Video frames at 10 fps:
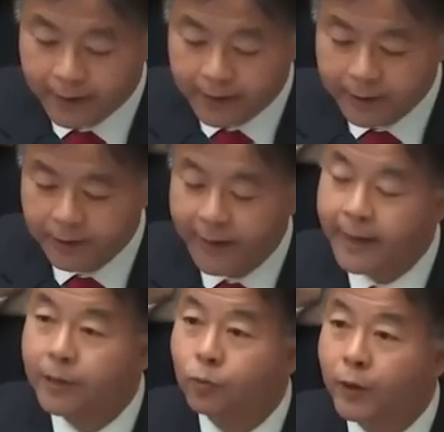that this
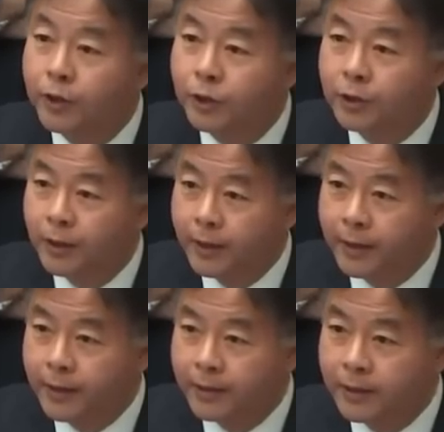data, which
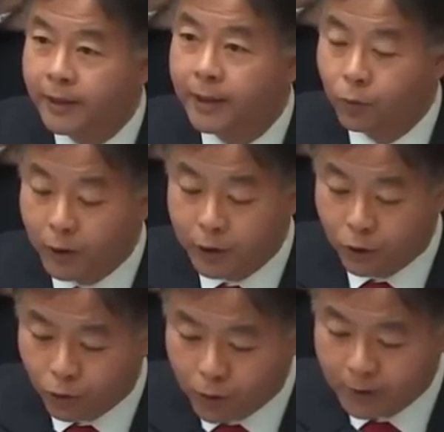it said
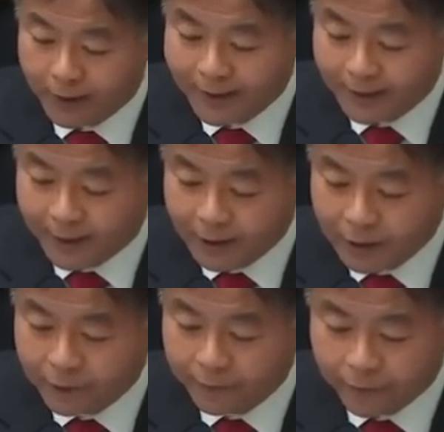was, quote,
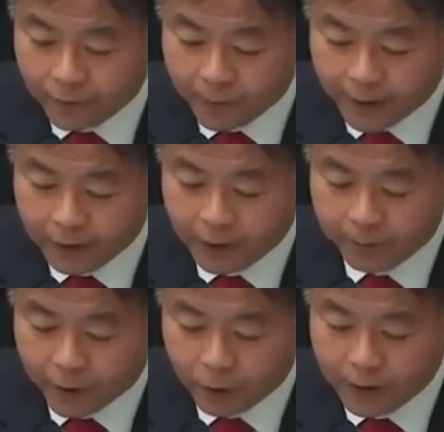sensitive
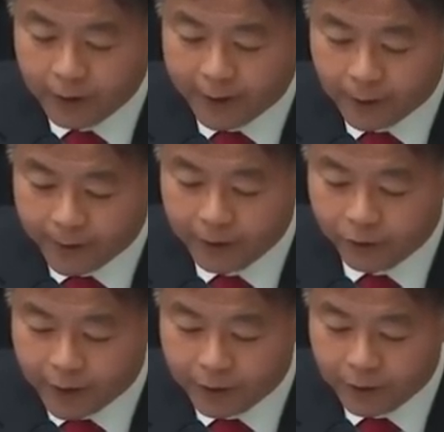information on polling campaign
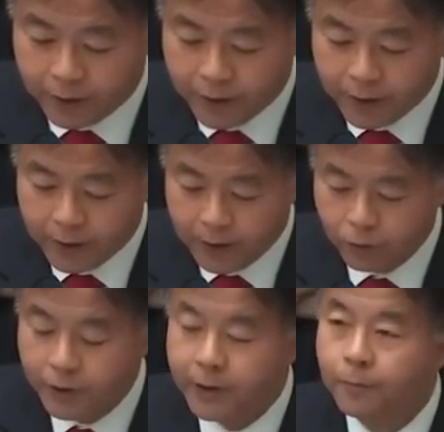strategy,
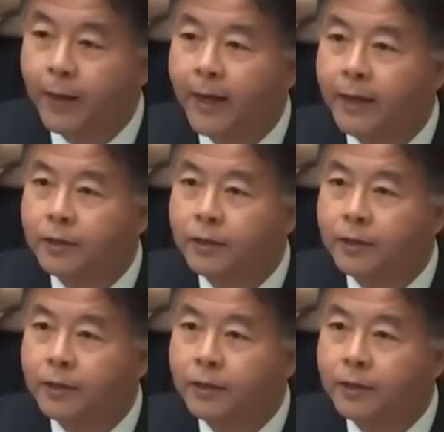was then